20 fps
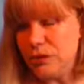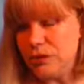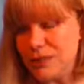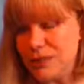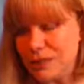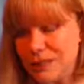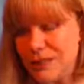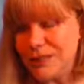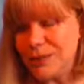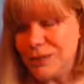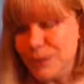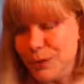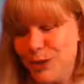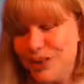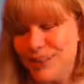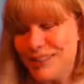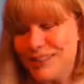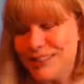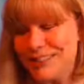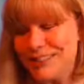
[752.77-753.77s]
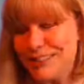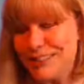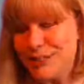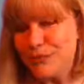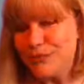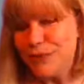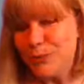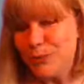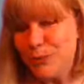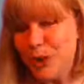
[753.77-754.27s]
test me on this and see
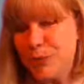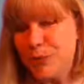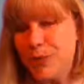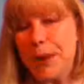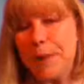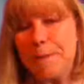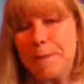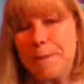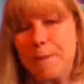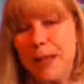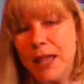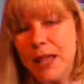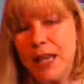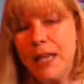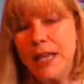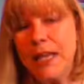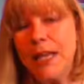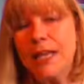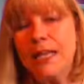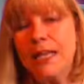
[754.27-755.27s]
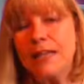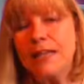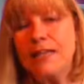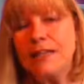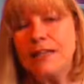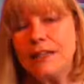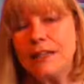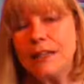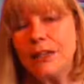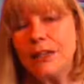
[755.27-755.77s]
if I'm right, but I'm betting
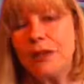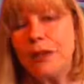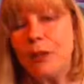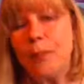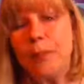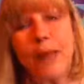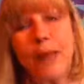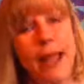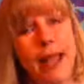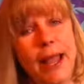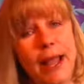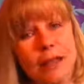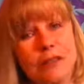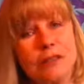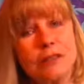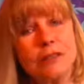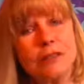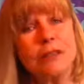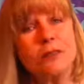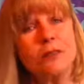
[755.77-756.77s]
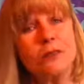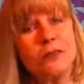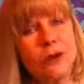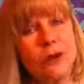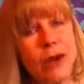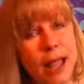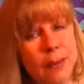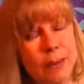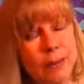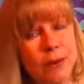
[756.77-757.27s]
it's either past
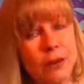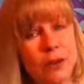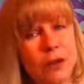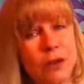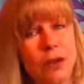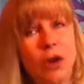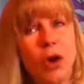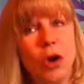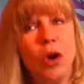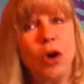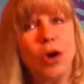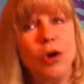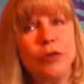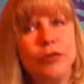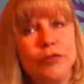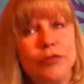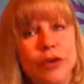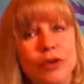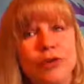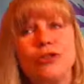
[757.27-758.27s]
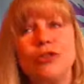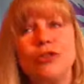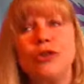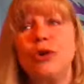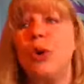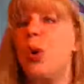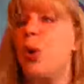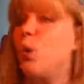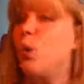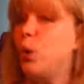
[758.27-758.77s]
crap or
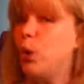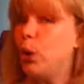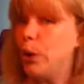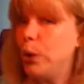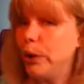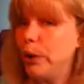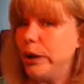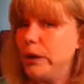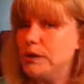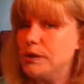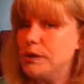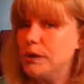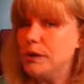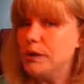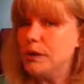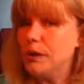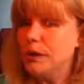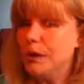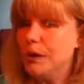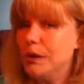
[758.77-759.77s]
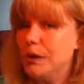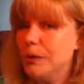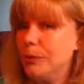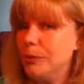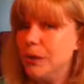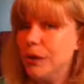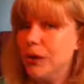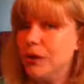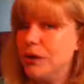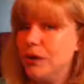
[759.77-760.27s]
future worries.
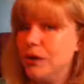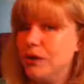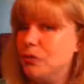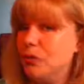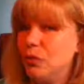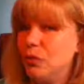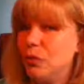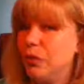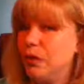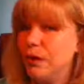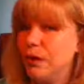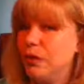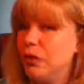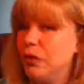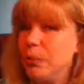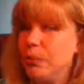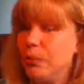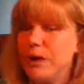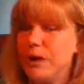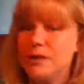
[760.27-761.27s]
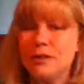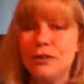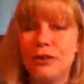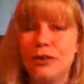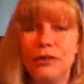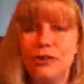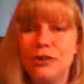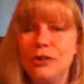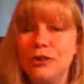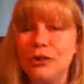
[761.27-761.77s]
Because in the present,
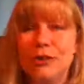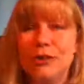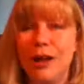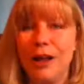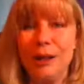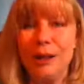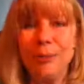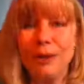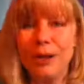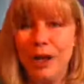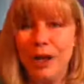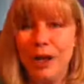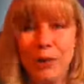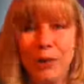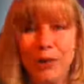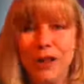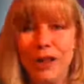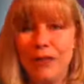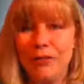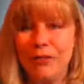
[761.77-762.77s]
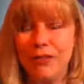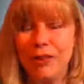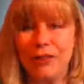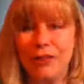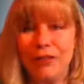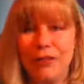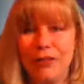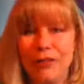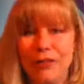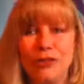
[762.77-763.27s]
there's no time to carry
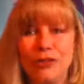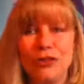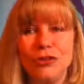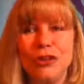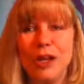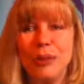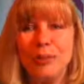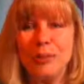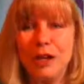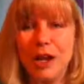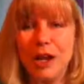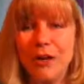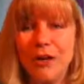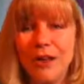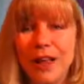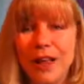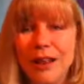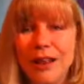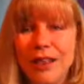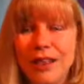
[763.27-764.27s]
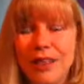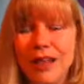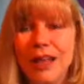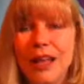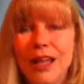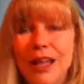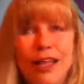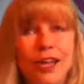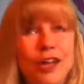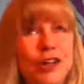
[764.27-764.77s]
everything. There's no time to carry anything.
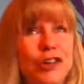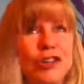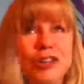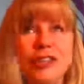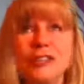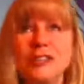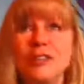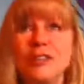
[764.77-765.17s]
It just